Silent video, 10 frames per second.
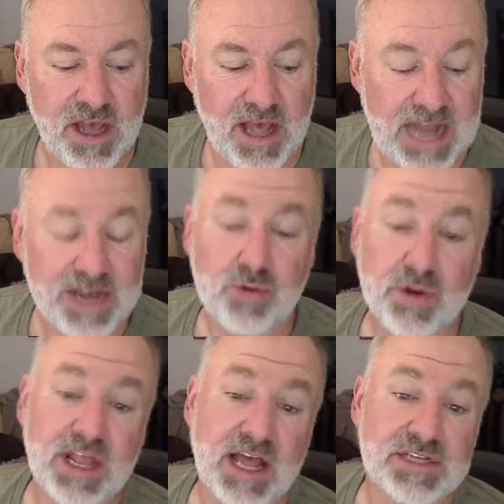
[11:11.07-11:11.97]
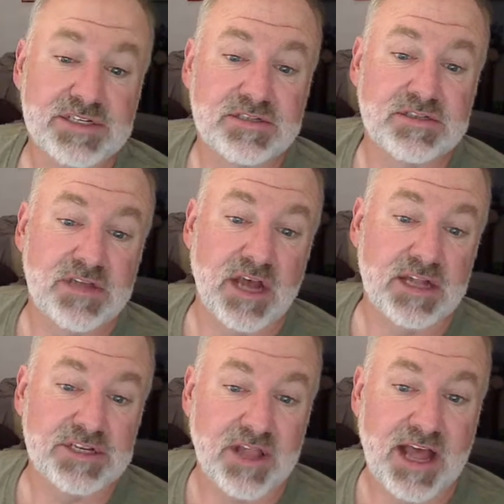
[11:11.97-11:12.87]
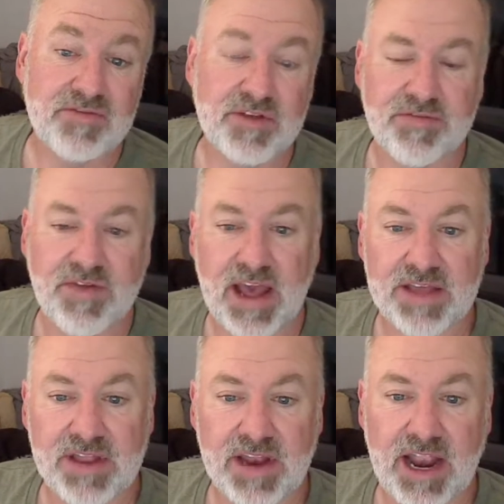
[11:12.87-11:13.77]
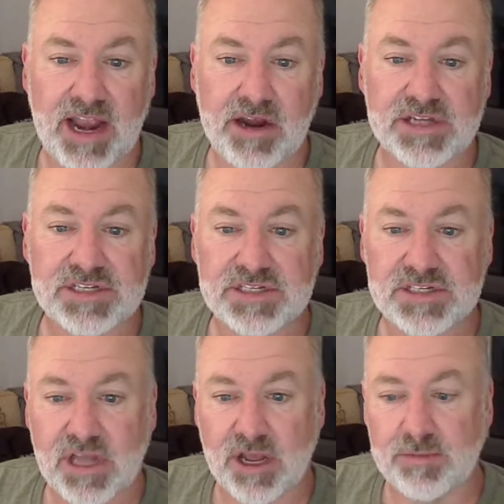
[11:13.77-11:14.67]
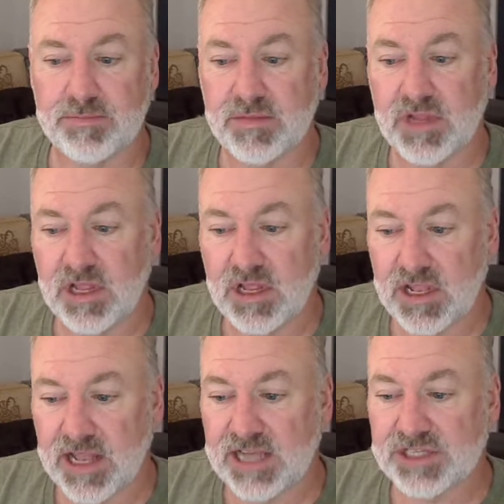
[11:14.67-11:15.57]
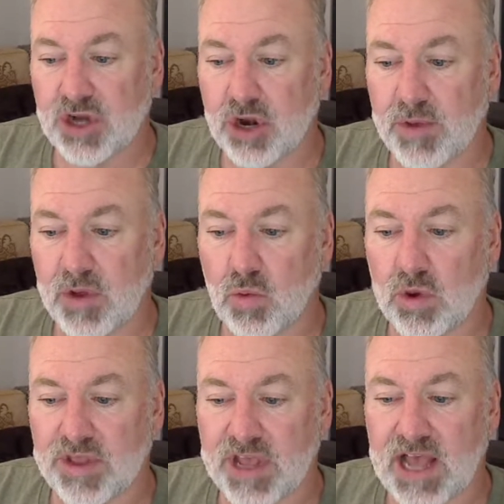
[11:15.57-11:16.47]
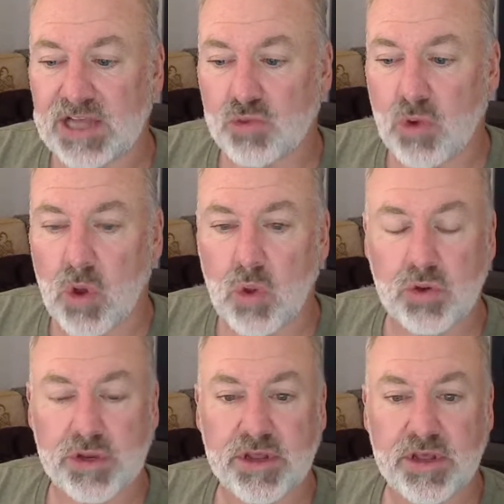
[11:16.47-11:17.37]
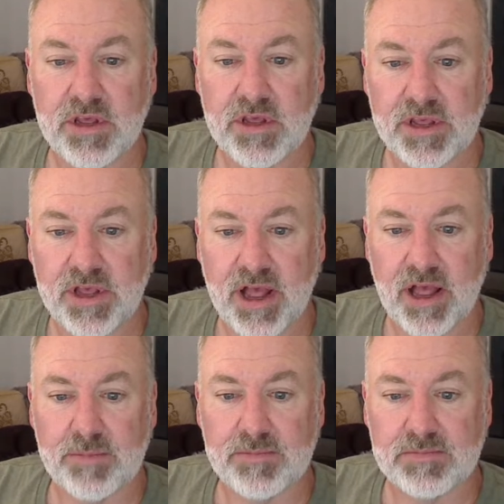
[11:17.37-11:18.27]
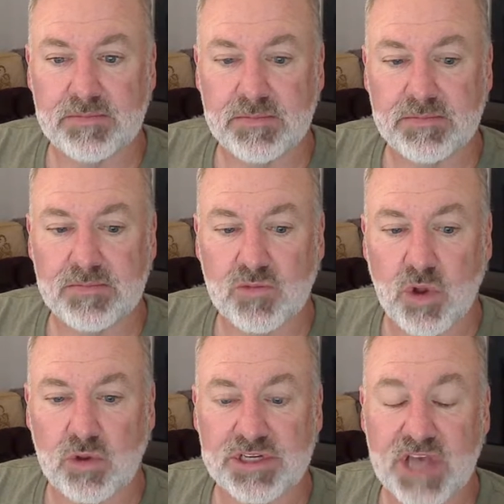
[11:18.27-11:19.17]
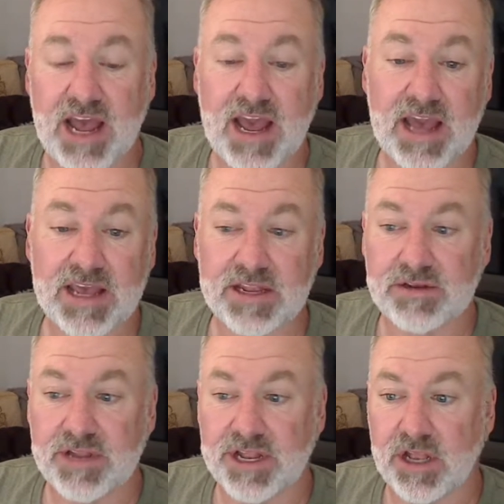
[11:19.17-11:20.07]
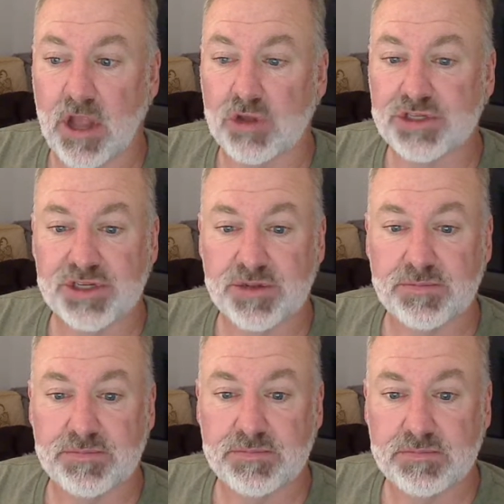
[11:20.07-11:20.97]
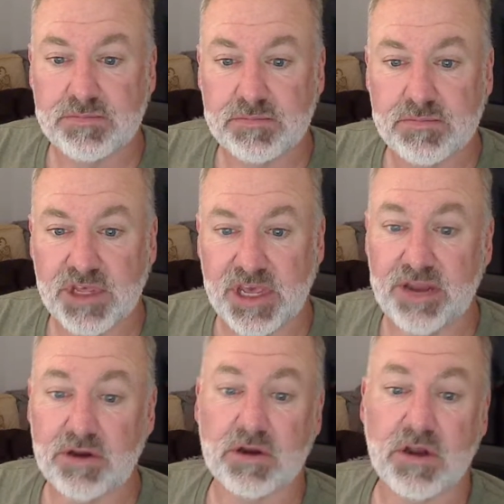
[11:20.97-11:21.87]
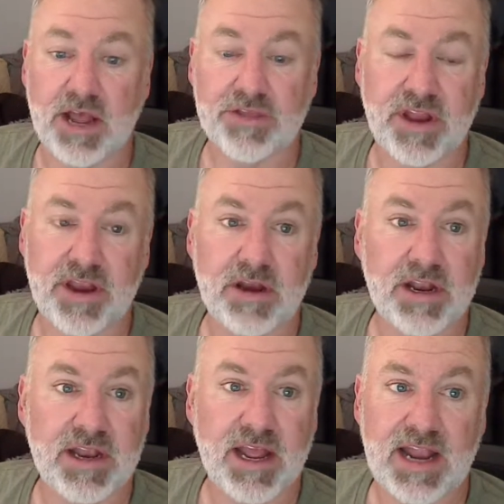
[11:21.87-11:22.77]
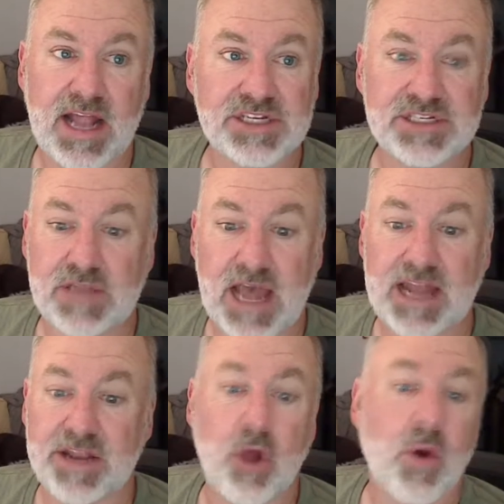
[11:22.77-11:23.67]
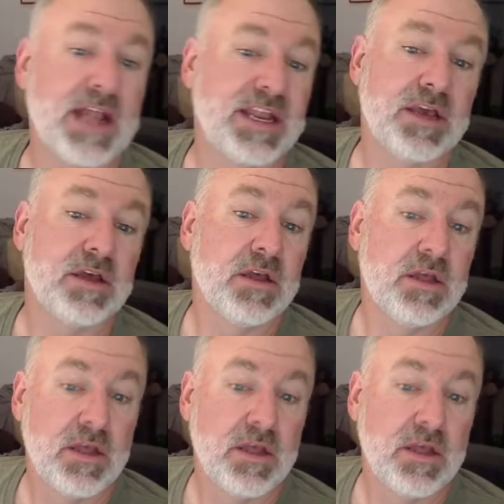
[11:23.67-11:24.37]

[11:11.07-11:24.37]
didn't realize until after the fact that at Harris last tournament, one of the guys rolled his kayak and lost some gear out there, and I had no idea